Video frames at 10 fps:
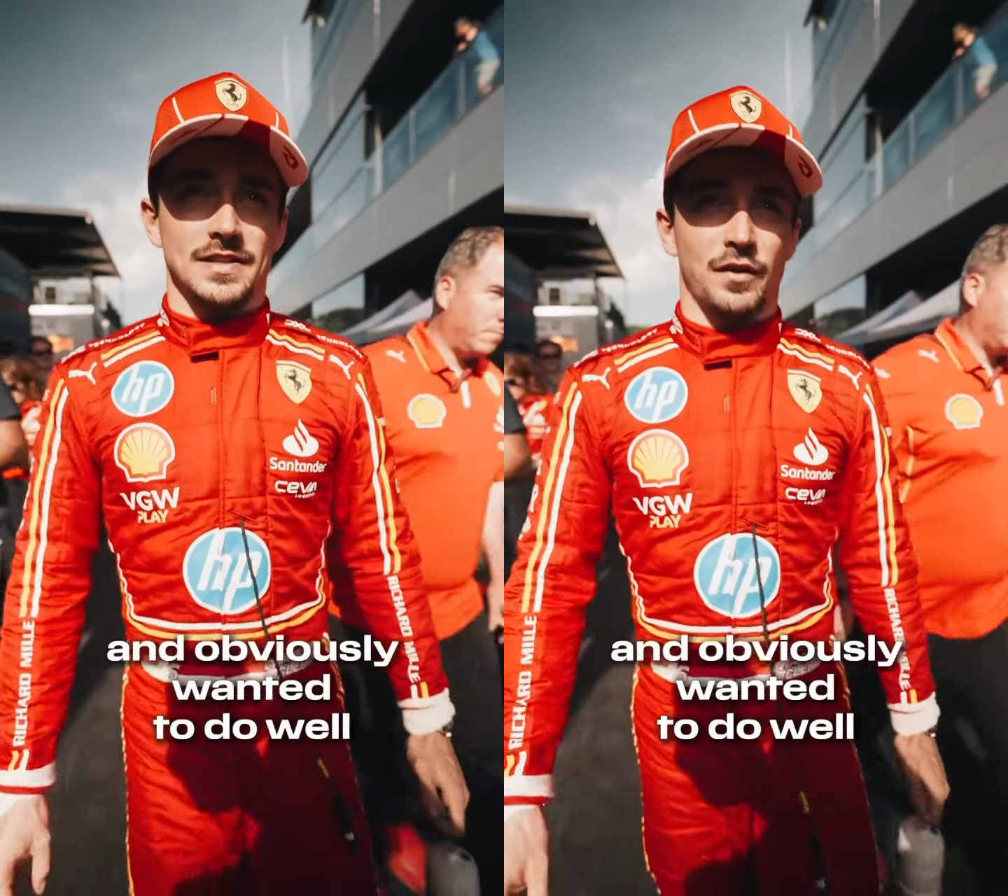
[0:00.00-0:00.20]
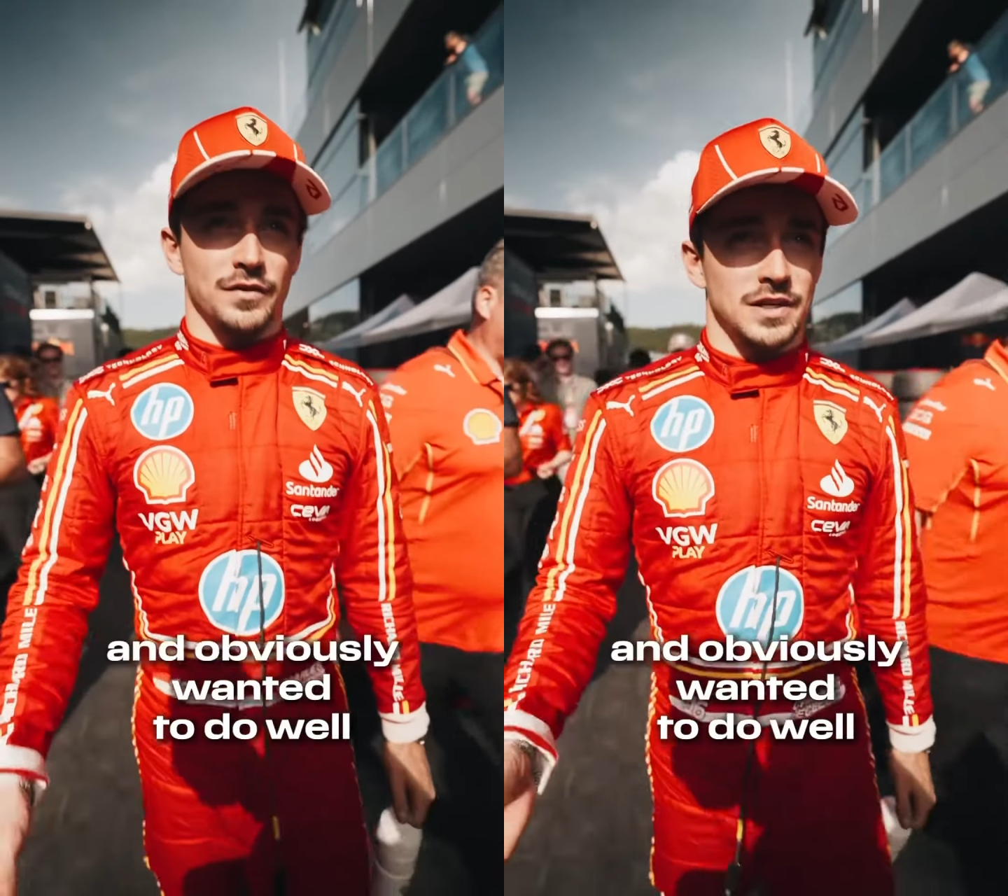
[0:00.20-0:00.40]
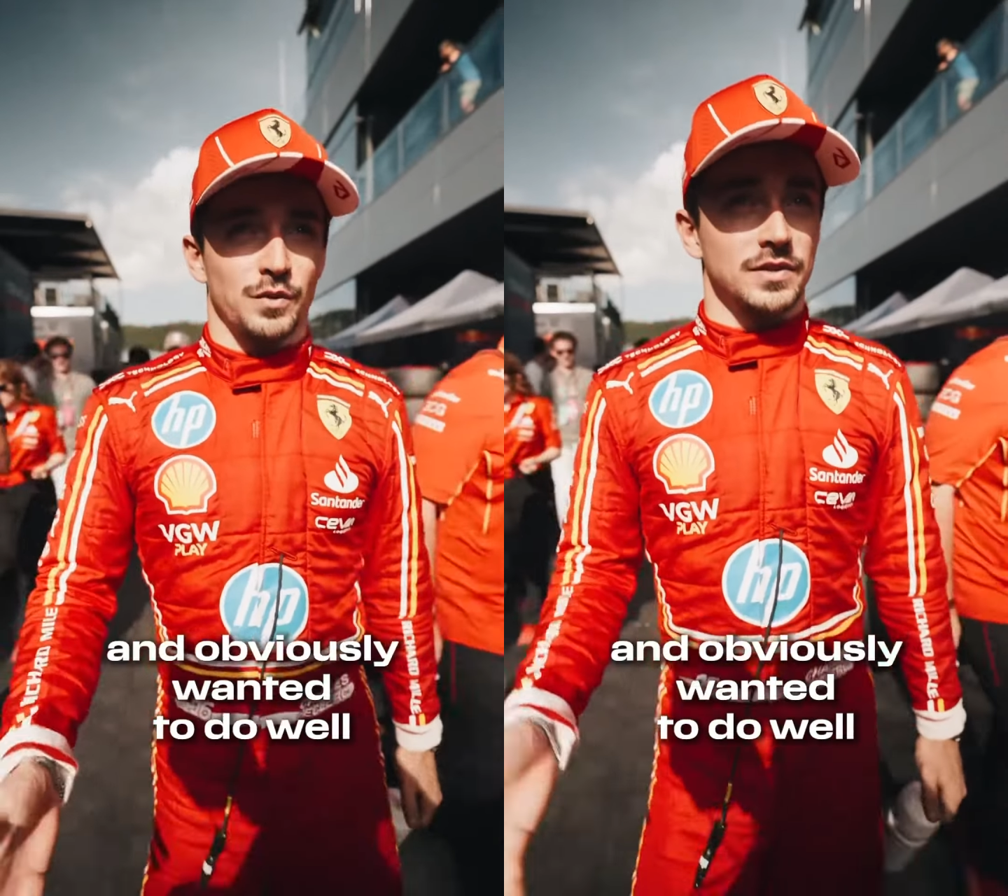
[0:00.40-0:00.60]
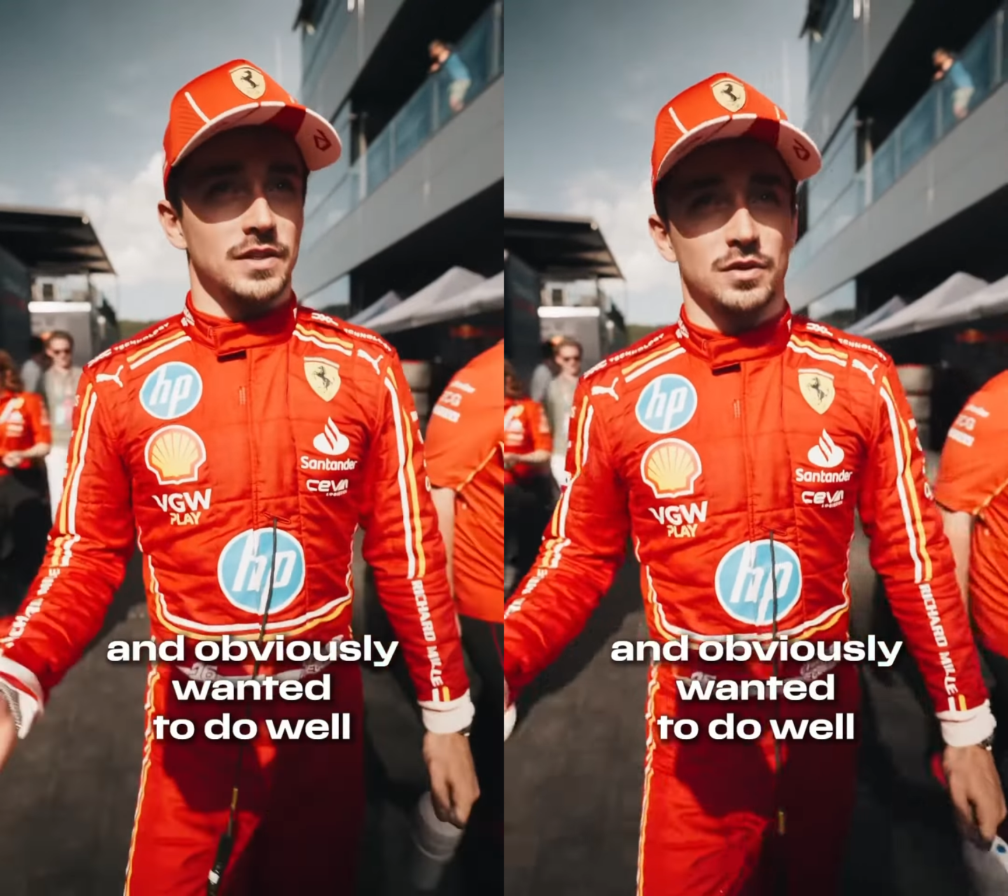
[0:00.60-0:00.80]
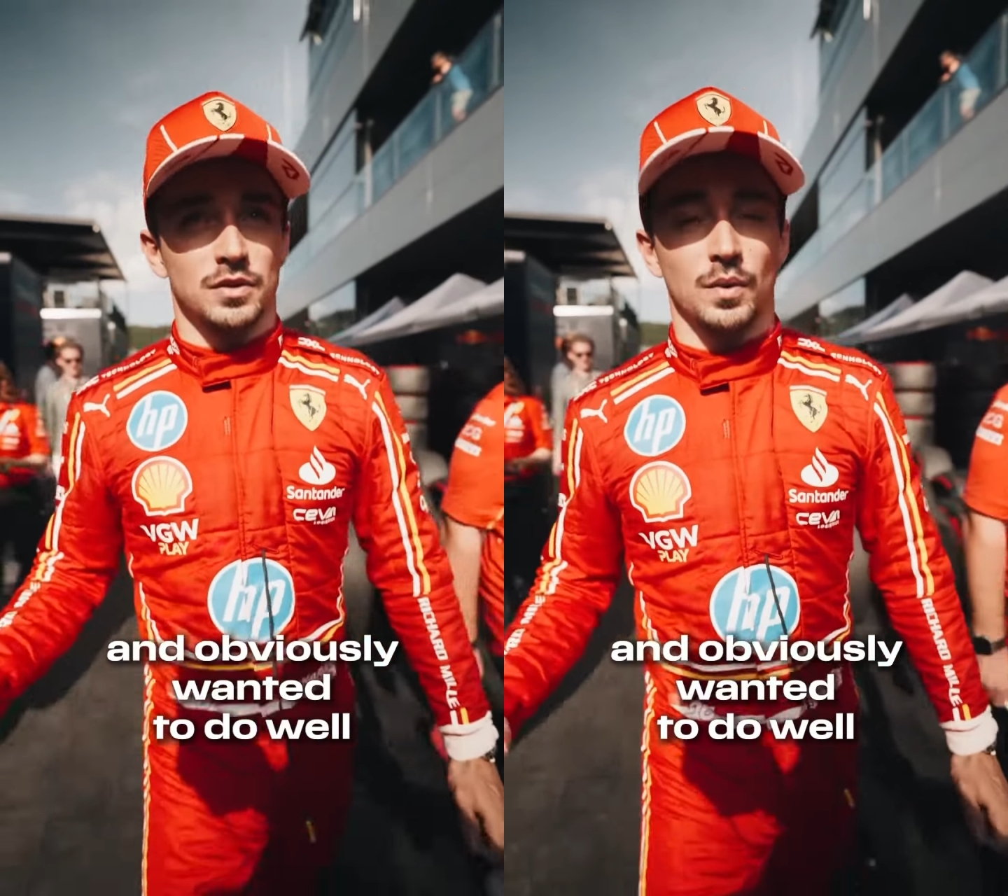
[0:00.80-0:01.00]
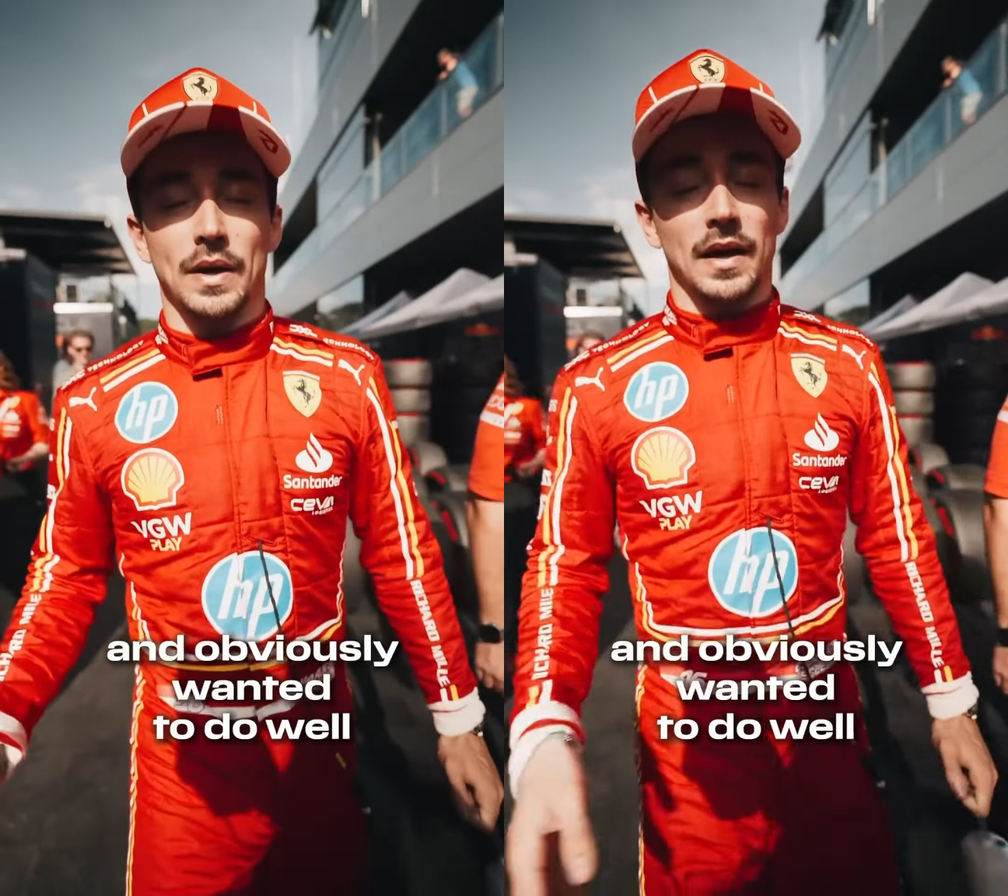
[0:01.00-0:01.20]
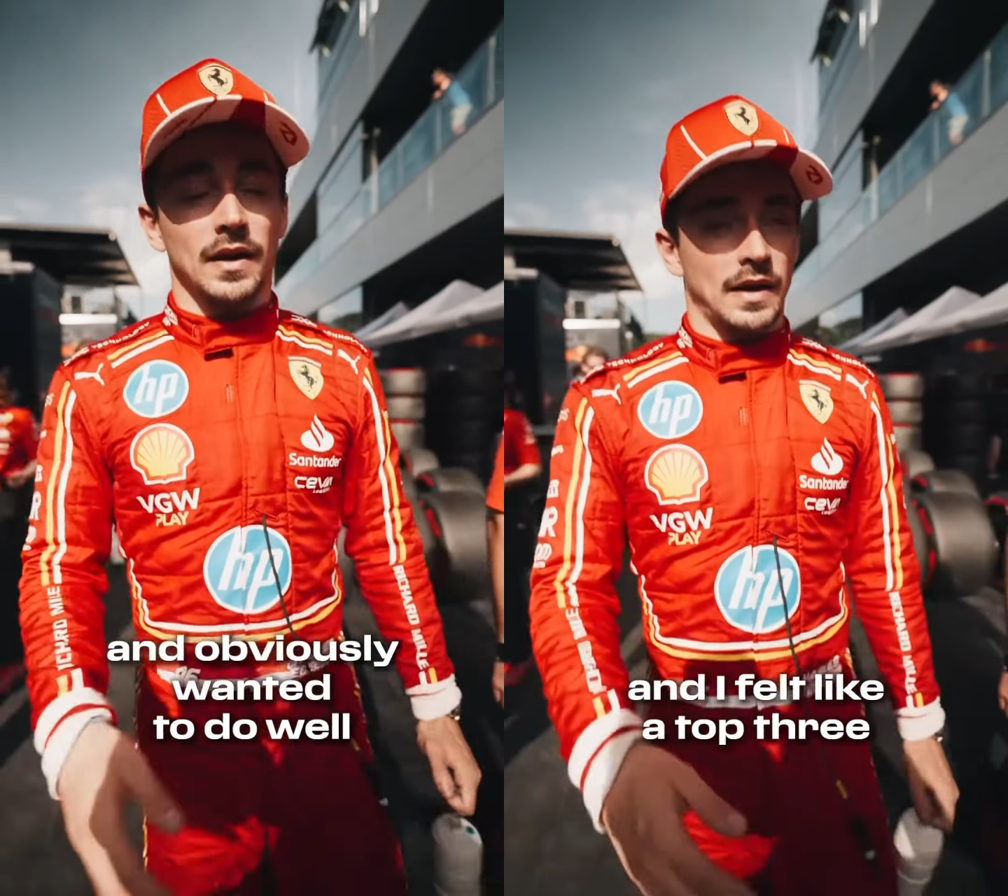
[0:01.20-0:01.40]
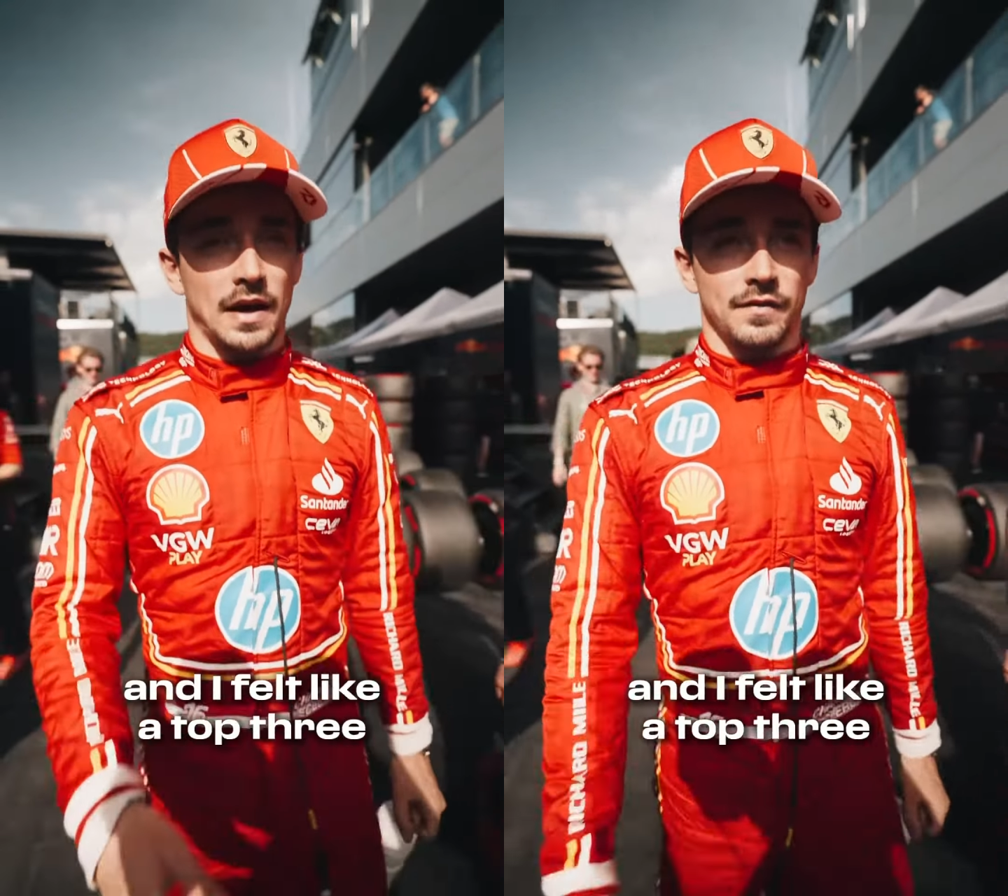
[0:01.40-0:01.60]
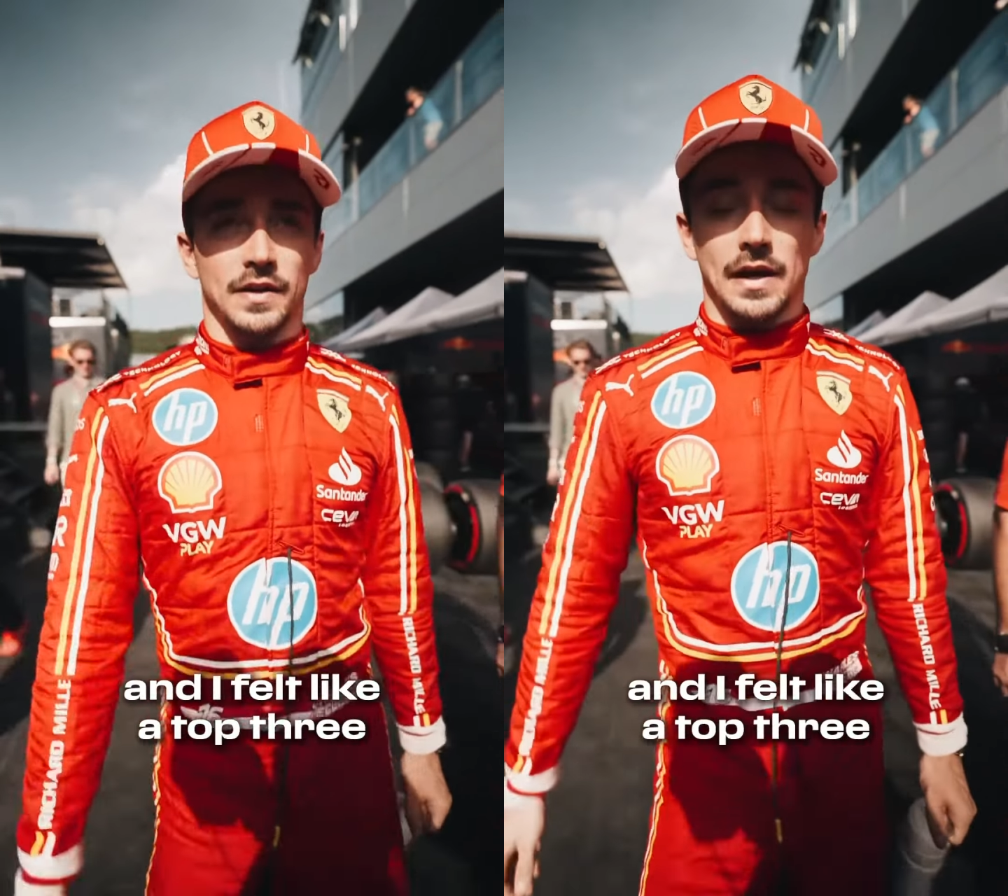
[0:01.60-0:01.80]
obviously wanted to do well and I felt